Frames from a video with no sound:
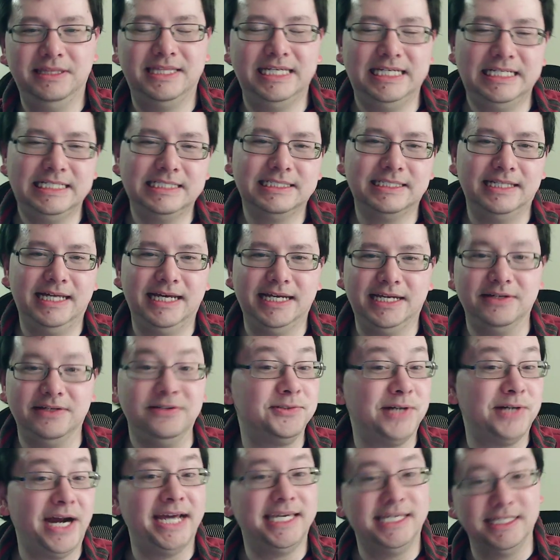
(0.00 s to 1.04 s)
things like
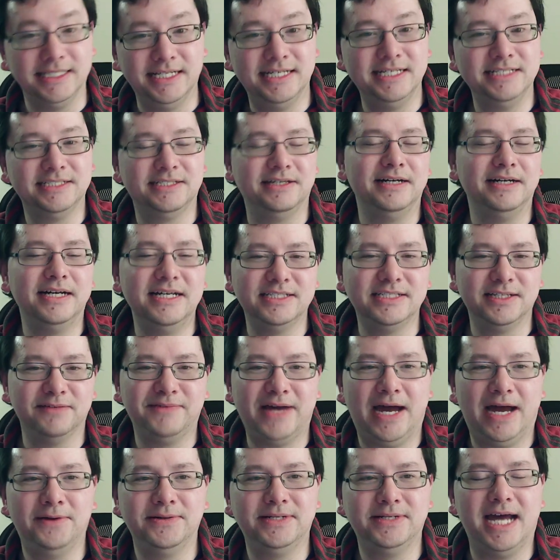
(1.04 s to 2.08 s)
Dracula as a, as a
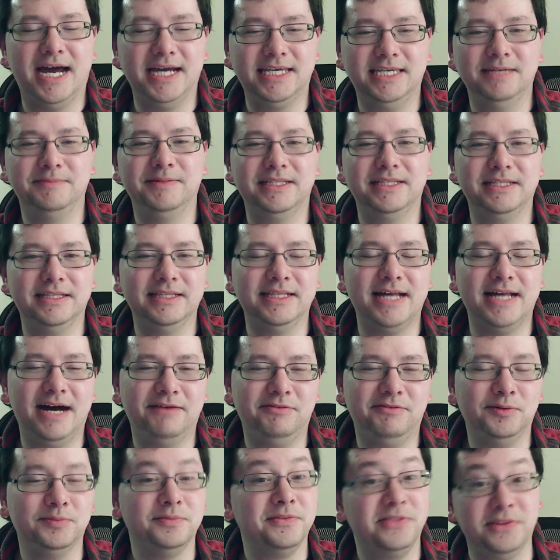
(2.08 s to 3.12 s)
found document novel,